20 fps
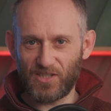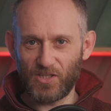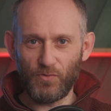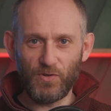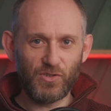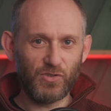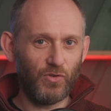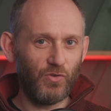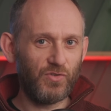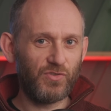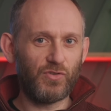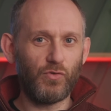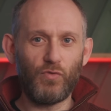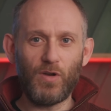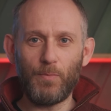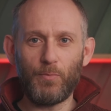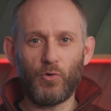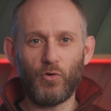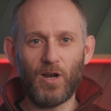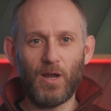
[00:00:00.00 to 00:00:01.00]
the results to
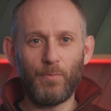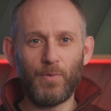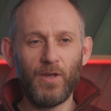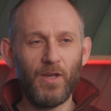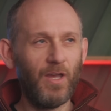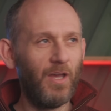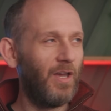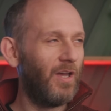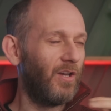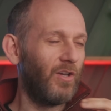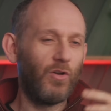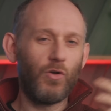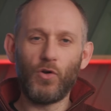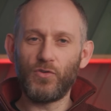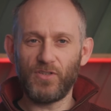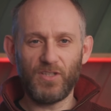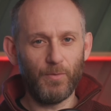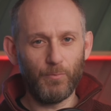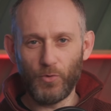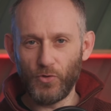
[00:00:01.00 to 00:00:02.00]
ripgrep,
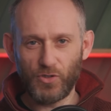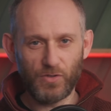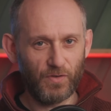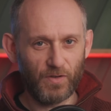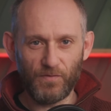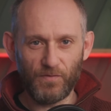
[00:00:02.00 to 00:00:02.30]
causing a bunch of